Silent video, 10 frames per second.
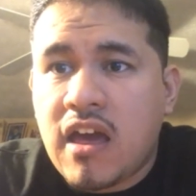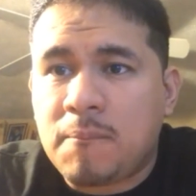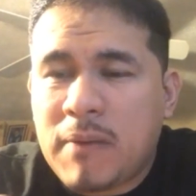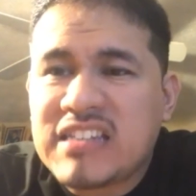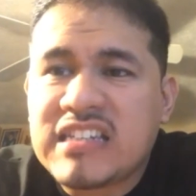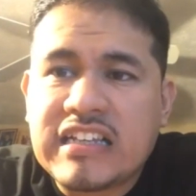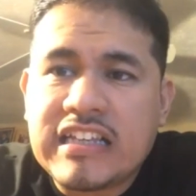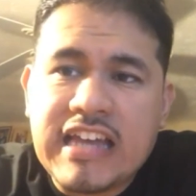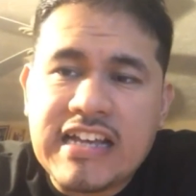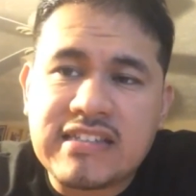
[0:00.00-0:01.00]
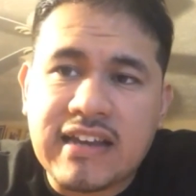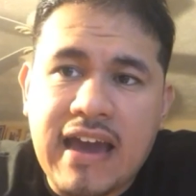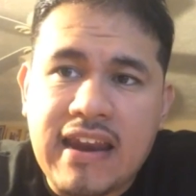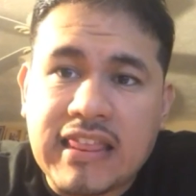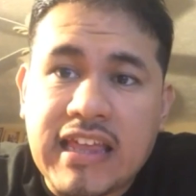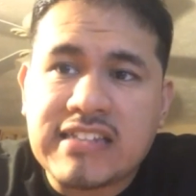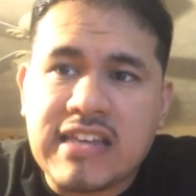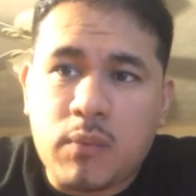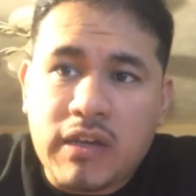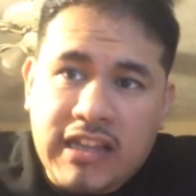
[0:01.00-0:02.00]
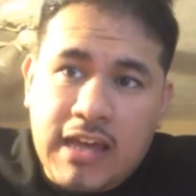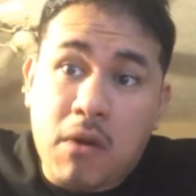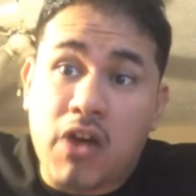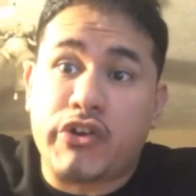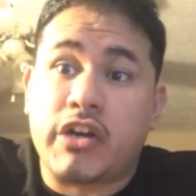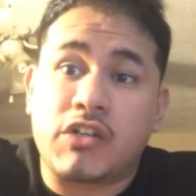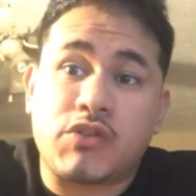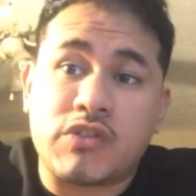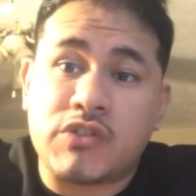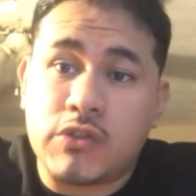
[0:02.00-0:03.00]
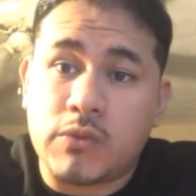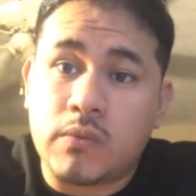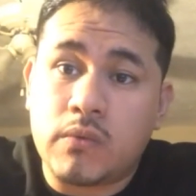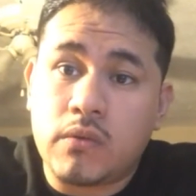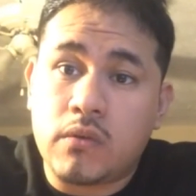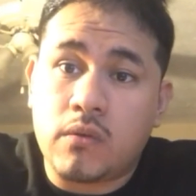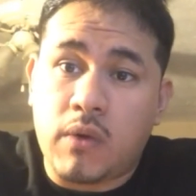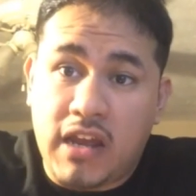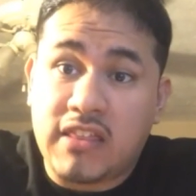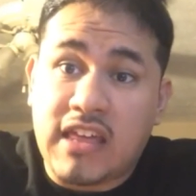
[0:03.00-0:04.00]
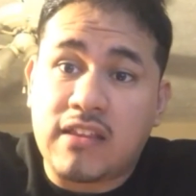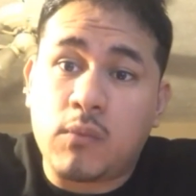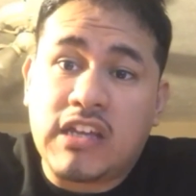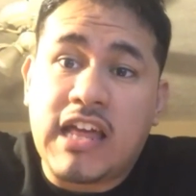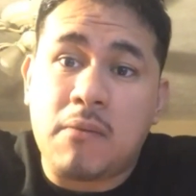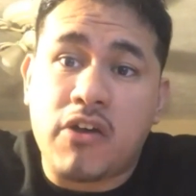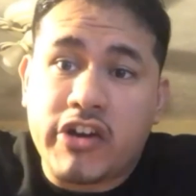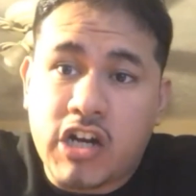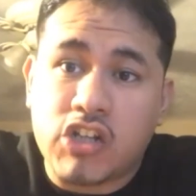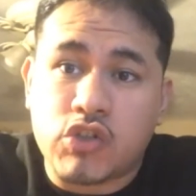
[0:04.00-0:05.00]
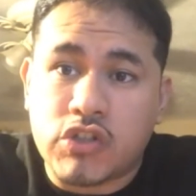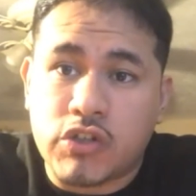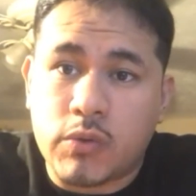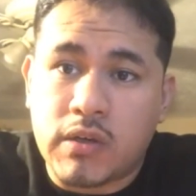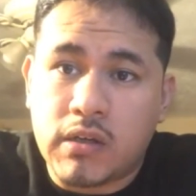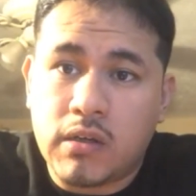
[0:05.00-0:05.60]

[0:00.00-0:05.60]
Basically, that's the kind of things that we claim other countries to do, yeah. right? That we claim other countries are doing.